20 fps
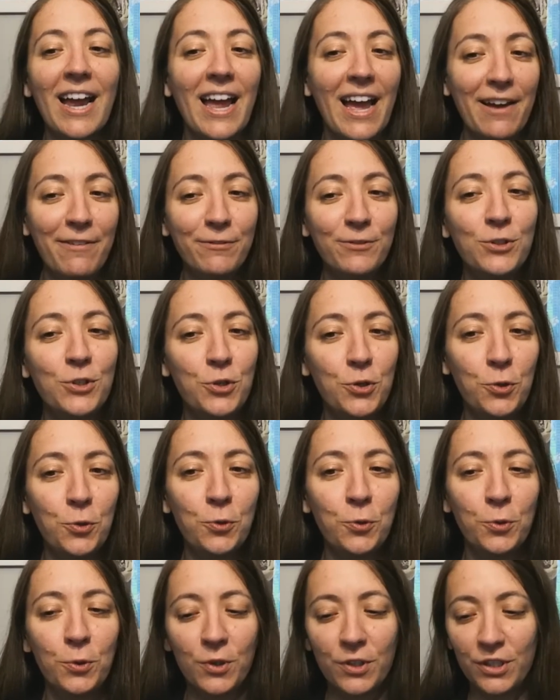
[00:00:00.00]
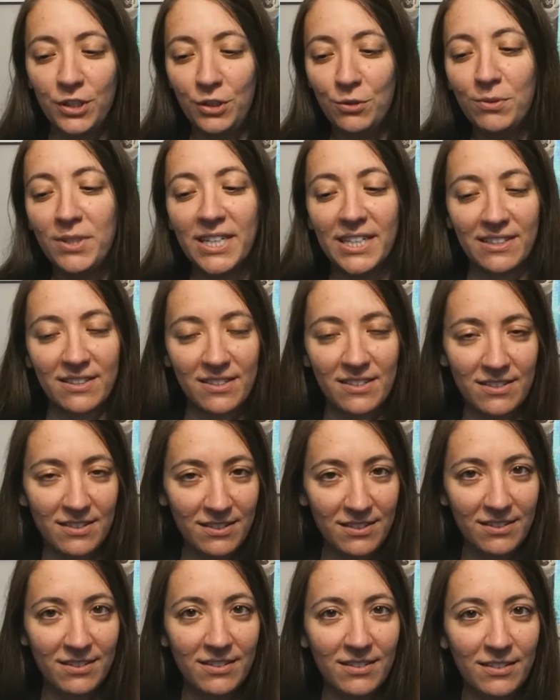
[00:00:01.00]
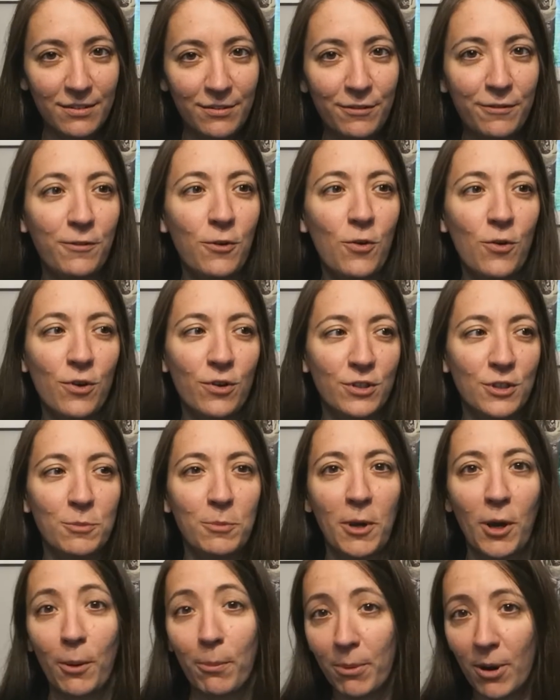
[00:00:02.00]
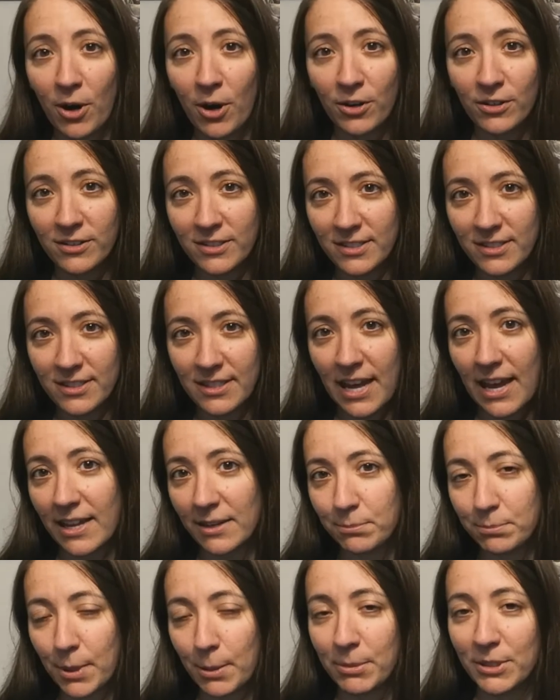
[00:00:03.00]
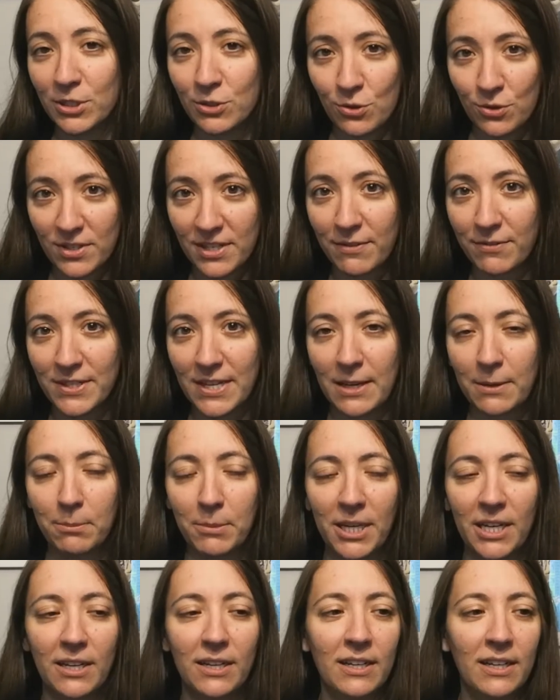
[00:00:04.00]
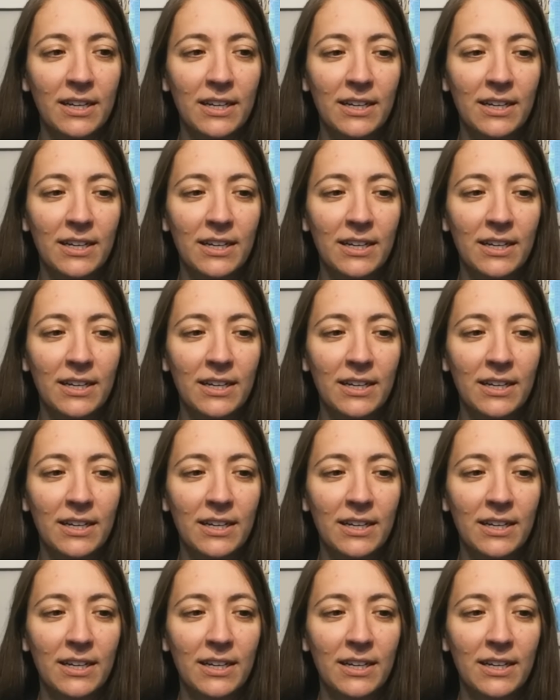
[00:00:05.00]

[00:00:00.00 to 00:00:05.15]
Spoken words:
have 2 units for spare parts that publishers have sent me,